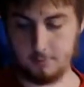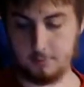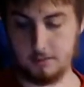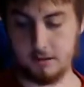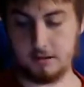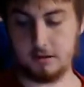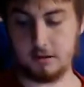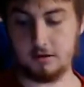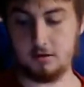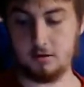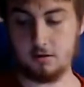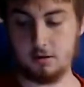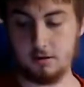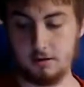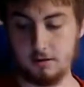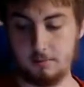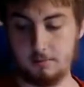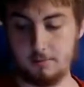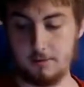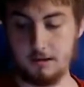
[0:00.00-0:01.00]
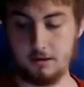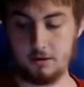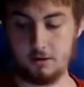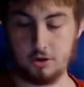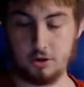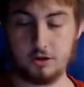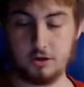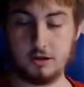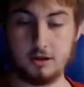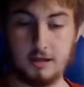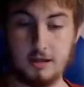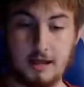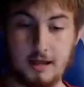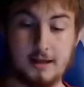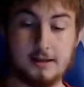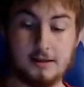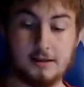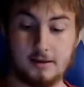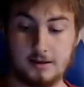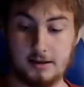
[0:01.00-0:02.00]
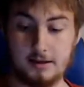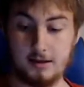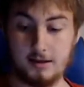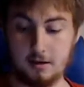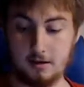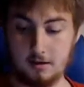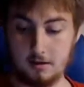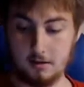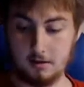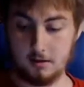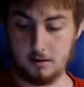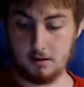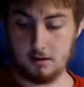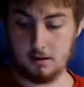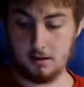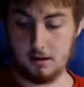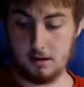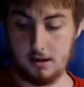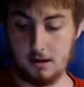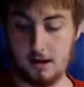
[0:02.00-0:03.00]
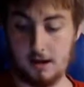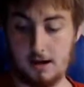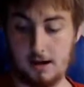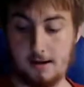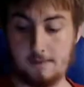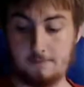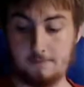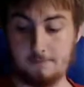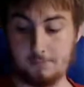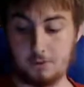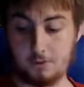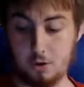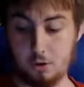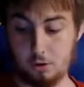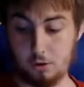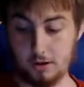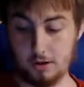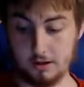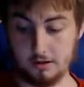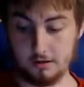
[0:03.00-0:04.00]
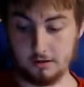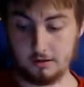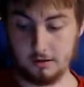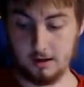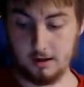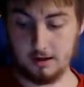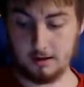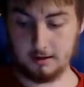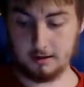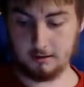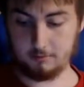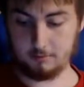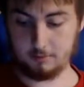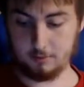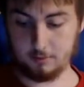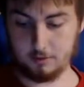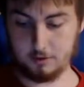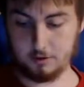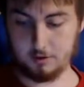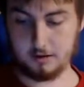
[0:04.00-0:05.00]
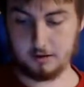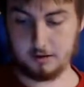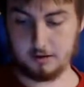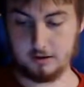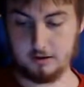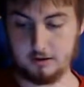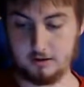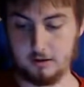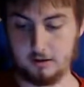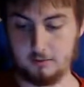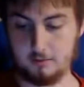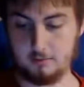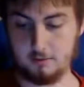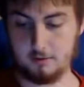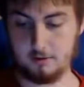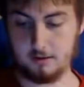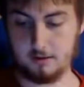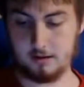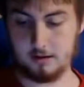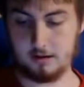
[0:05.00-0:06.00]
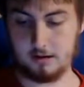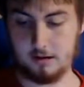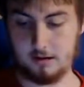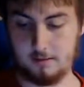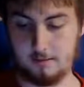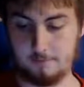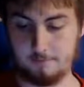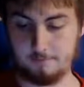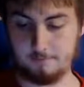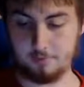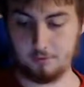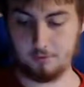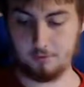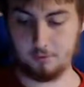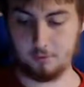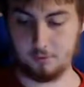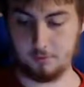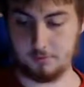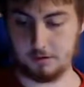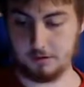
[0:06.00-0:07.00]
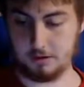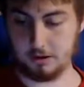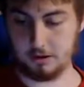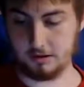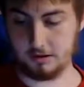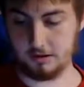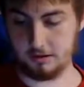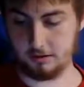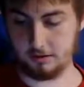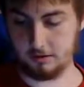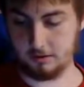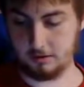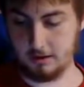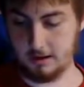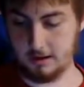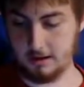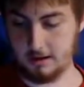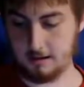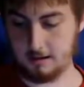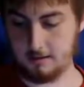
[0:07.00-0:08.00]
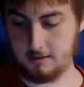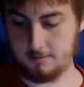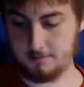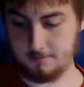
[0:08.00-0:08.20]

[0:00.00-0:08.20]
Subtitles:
here in a little bit. Justin Haley, Cole Custer got in with his performance just the other day.